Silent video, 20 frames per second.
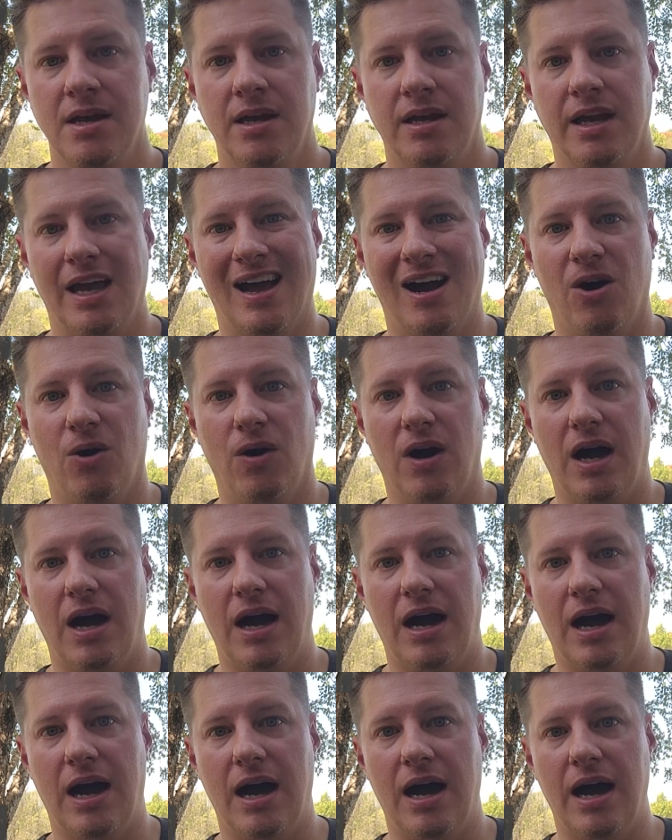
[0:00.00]
Now,
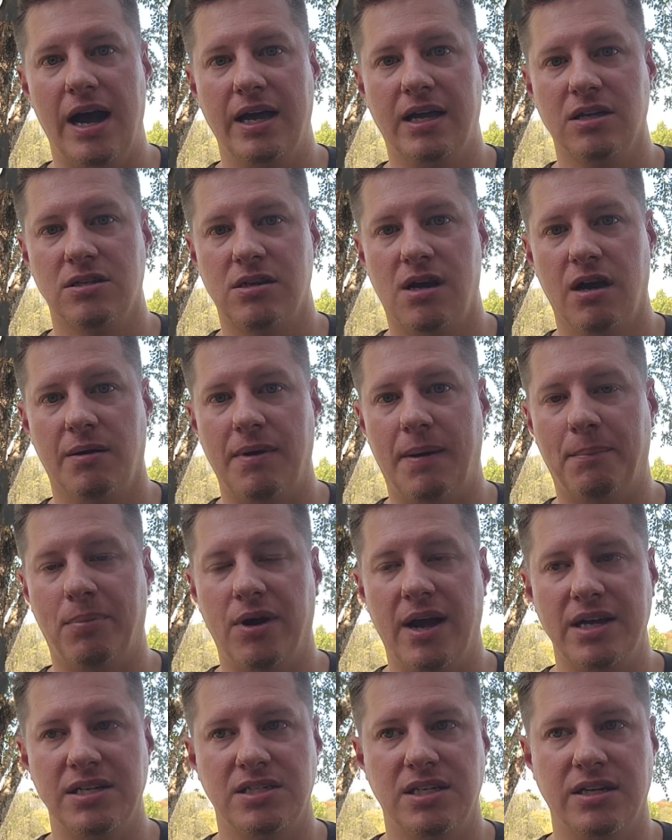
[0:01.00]
I can talk about
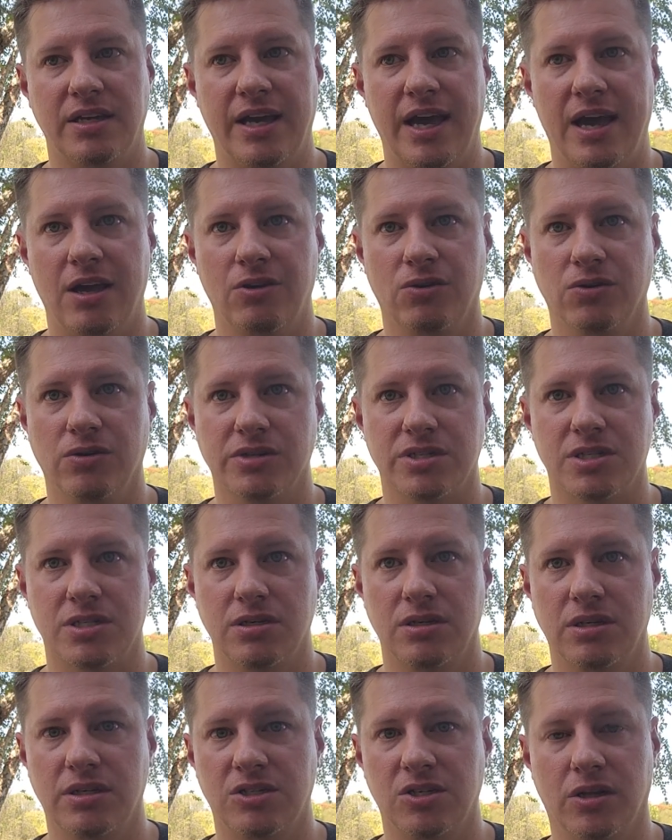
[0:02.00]
pricing candles
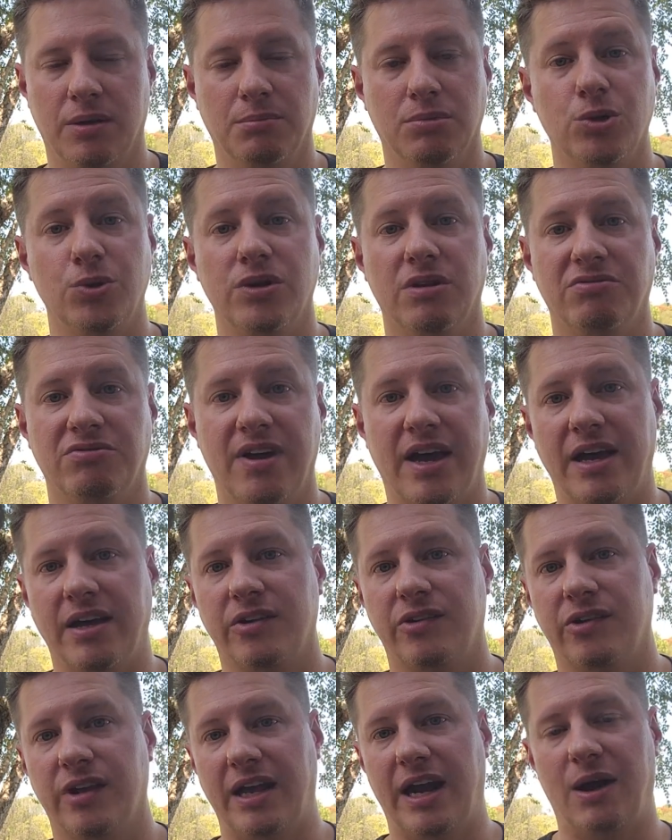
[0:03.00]
until I'm blue in the
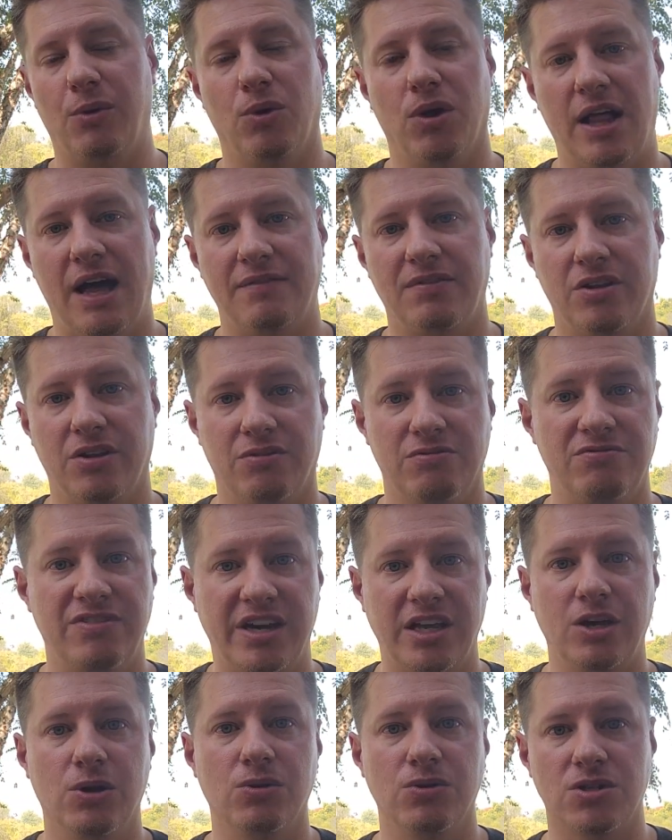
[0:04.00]
face, and I will have other
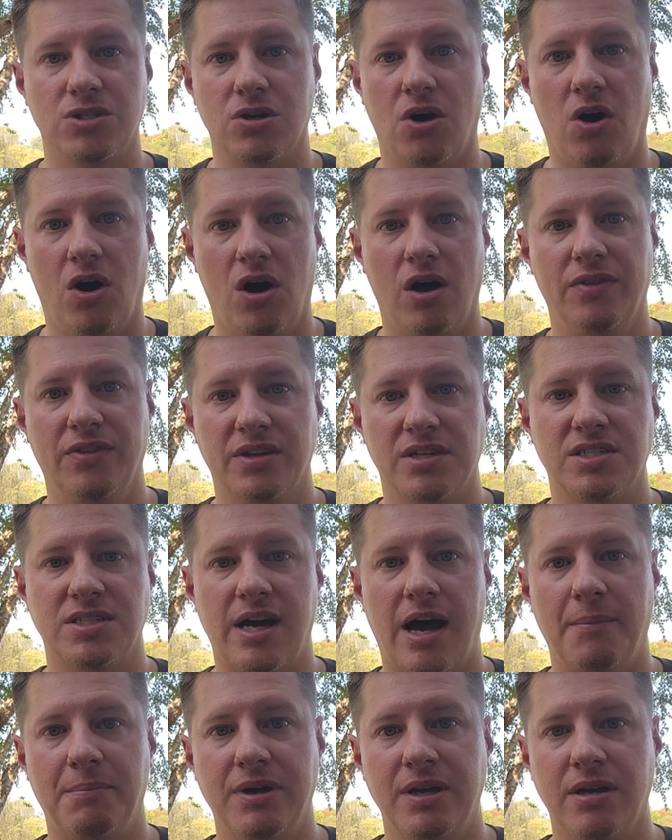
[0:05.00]
videos on this
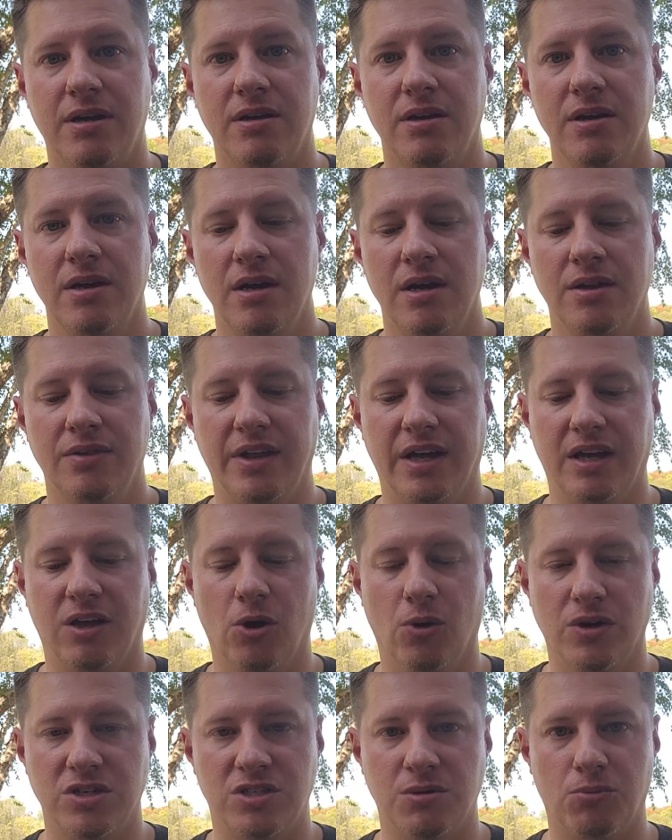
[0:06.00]
topic that
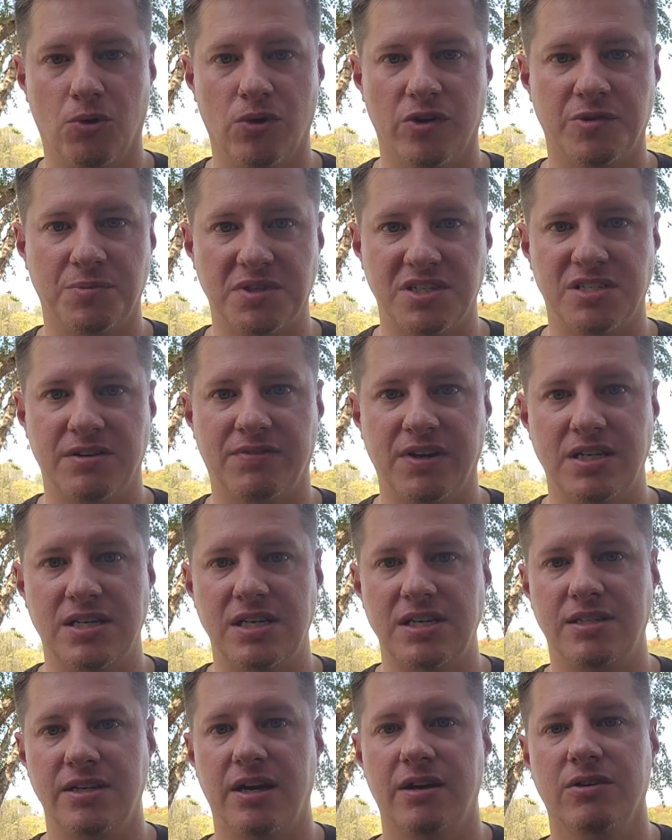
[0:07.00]
go into more specific
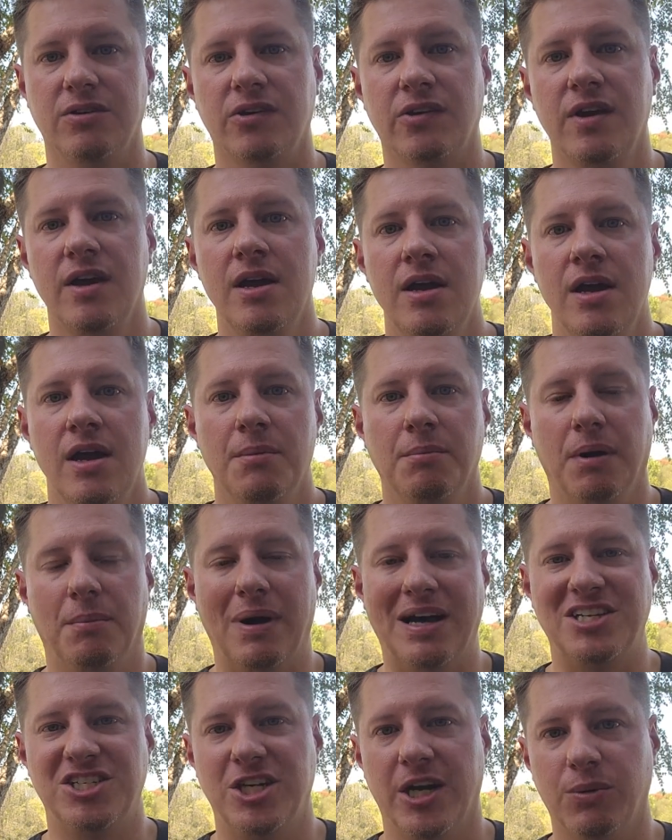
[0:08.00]
details. But
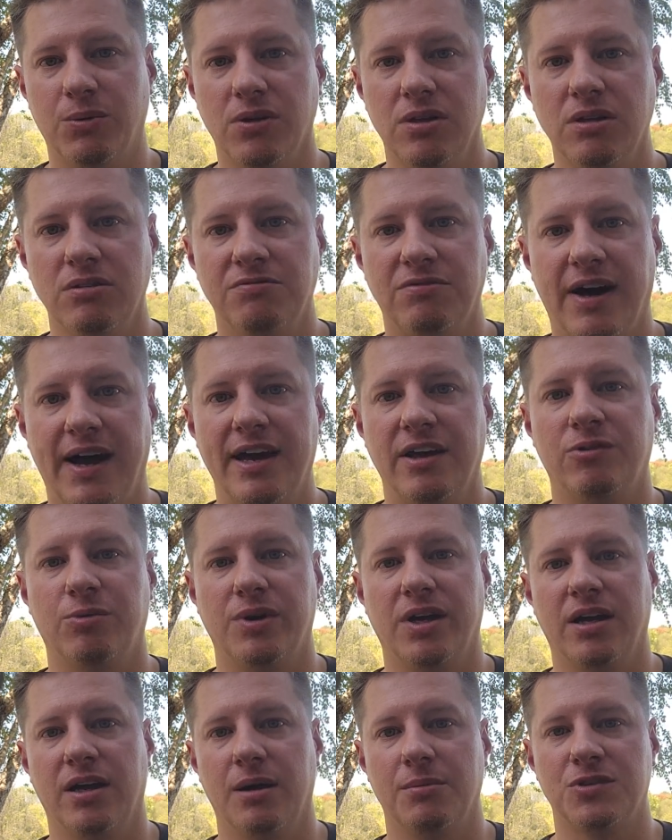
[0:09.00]
my general advice
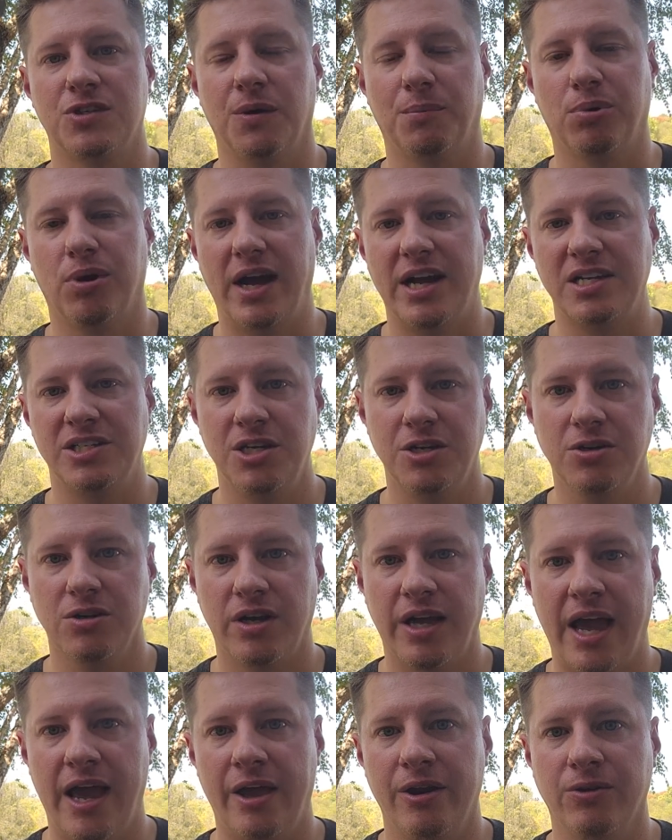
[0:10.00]
when it comes to pricing your
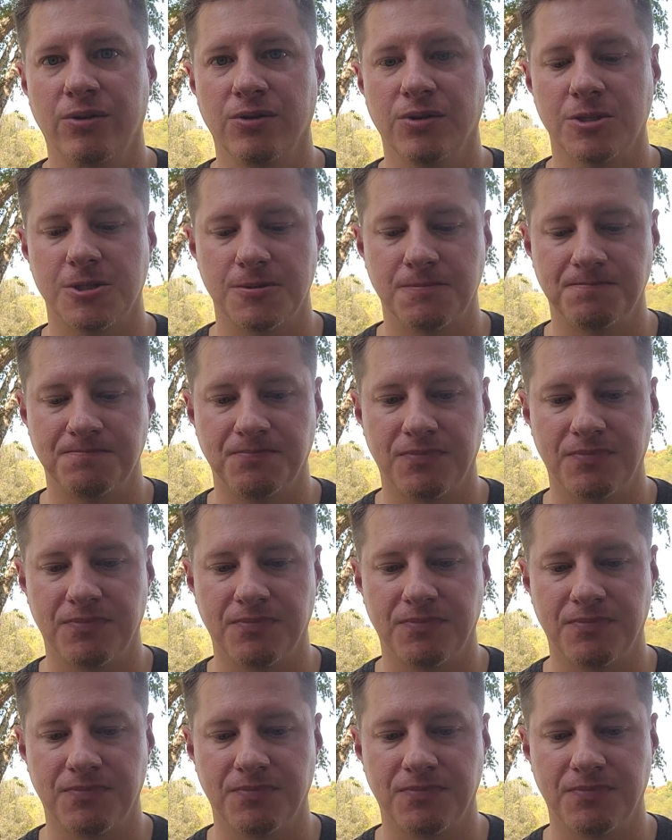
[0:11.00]
candles